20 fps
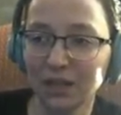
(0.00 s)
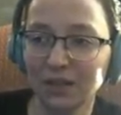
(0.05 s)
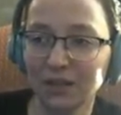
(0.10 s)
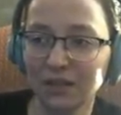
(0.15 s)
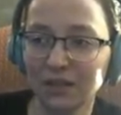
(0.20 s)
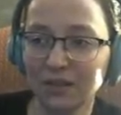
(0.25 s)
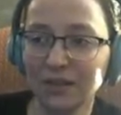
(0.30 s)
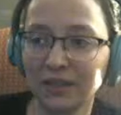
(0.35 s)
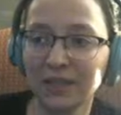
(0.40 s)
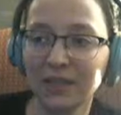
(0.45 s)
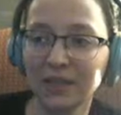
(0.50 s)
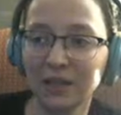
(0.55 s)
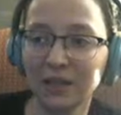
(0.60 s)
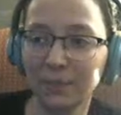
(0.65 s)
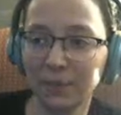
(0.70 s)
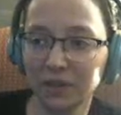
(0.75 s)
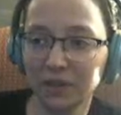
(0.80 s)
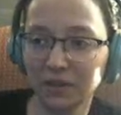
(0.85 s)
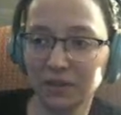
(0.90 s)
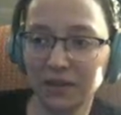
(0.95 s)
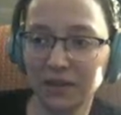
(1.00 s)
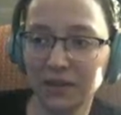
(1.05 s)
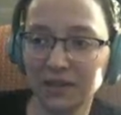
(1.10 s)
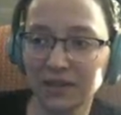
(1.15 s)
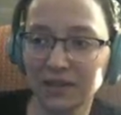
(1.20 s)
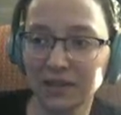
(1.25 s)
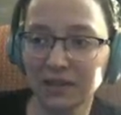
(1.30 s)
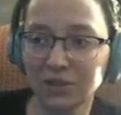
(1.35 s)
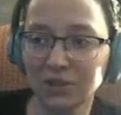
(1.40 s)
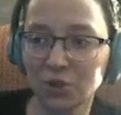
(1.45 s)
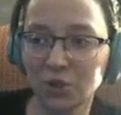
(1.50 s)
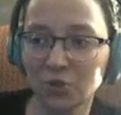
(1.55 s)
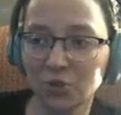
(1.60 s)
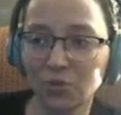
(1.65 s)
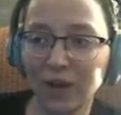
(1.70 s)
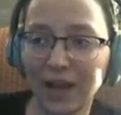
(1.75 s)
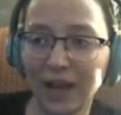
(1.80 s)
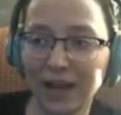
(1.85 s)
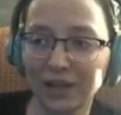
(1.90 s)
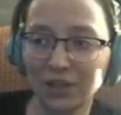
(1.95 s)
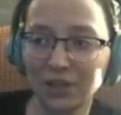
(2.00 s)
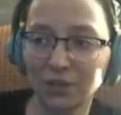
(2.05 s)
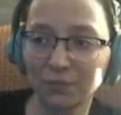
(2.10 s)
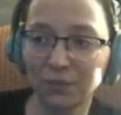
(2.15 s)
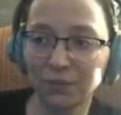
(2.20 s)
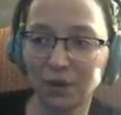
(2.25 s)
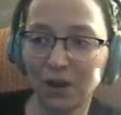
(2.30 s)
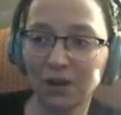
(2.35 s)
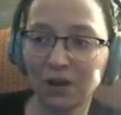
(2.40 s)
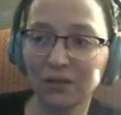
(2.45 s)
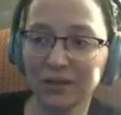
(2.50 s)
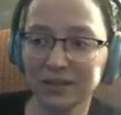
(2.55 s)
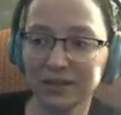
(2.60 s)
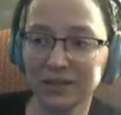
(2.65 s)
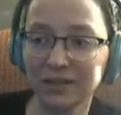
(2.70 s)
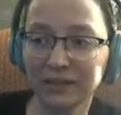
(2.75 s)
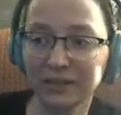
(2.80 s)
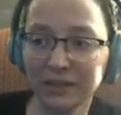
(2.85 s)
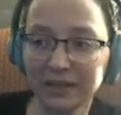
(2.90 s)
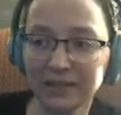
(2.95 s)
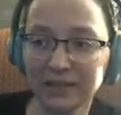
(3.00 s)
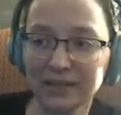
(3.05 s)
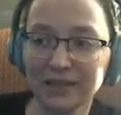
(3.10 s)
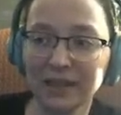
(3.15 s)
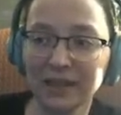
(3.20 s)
The inability to track your progress in this,